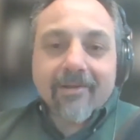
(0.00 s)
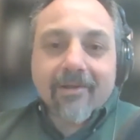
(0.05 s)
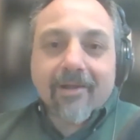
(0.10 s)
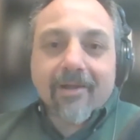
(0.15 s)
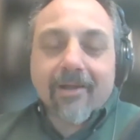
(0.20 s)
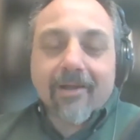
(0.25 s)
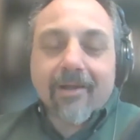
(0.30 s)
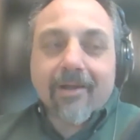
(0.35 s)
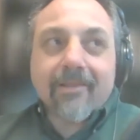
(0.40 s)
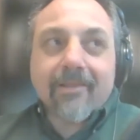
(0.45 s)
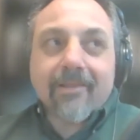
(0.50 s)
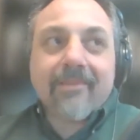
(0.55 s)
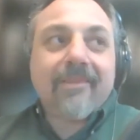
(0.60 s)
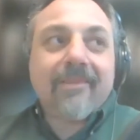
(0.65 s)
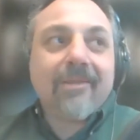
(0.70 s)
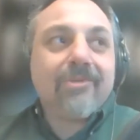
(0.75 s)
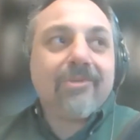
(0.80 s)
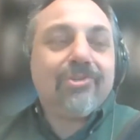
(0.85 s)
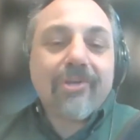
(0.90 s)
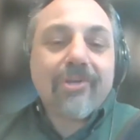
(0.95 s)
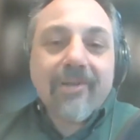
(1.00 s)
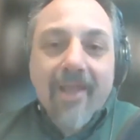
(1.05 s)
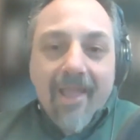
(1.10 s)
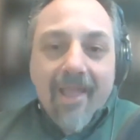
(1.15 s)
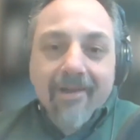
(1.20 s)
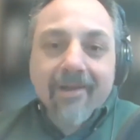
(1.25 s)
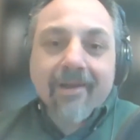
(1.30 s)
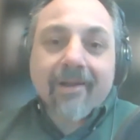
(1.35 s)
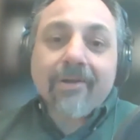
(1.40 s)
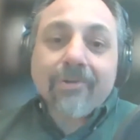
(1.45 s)
uh, the
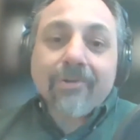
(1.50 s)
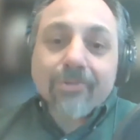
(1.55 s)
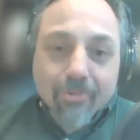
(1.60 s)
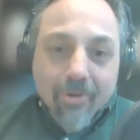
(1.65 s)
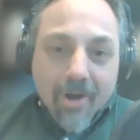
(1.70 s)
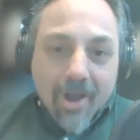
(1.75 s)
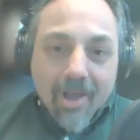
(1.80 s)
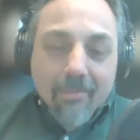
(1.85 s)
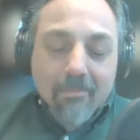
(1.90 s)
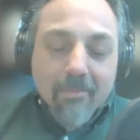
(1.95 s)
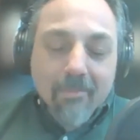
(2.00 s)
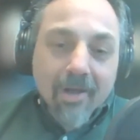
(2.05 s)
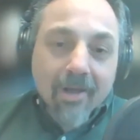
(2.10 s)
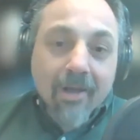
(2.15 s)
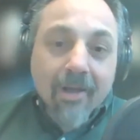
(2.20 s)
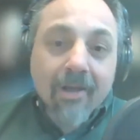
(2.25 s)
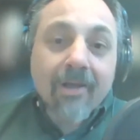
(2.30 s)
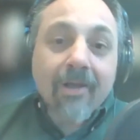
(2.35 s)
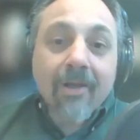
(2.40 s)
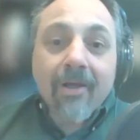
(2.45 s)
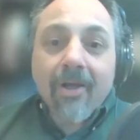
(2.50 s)
genetic trauma